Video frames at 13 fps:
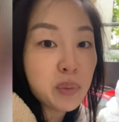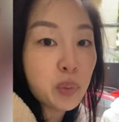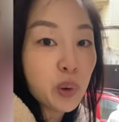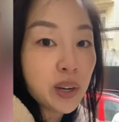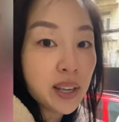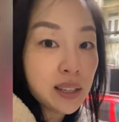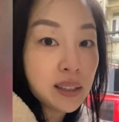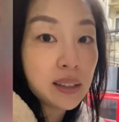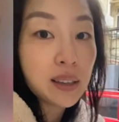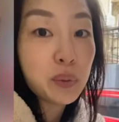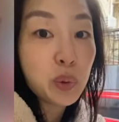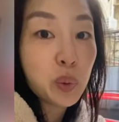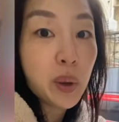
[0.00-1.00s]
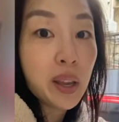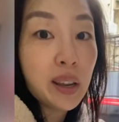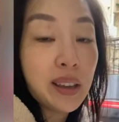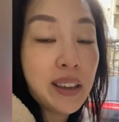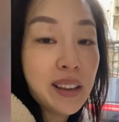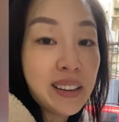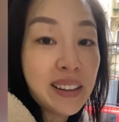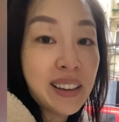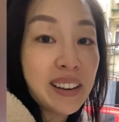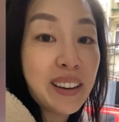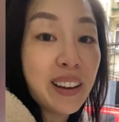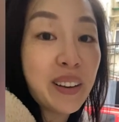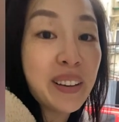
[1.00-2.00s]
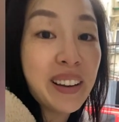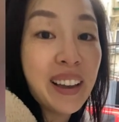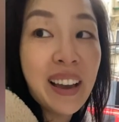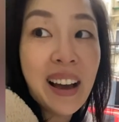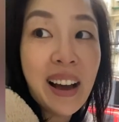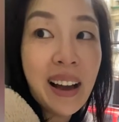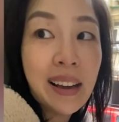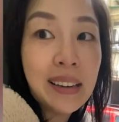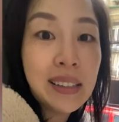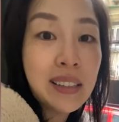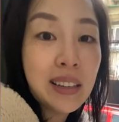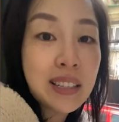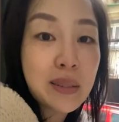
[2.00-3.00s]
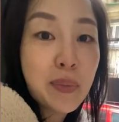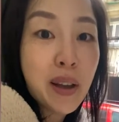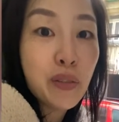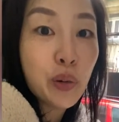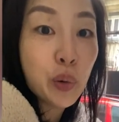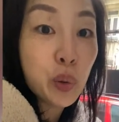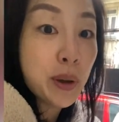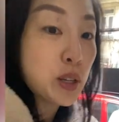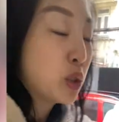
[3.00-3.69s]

in the morning and were waiting, and, and, and I didn't answer my phone or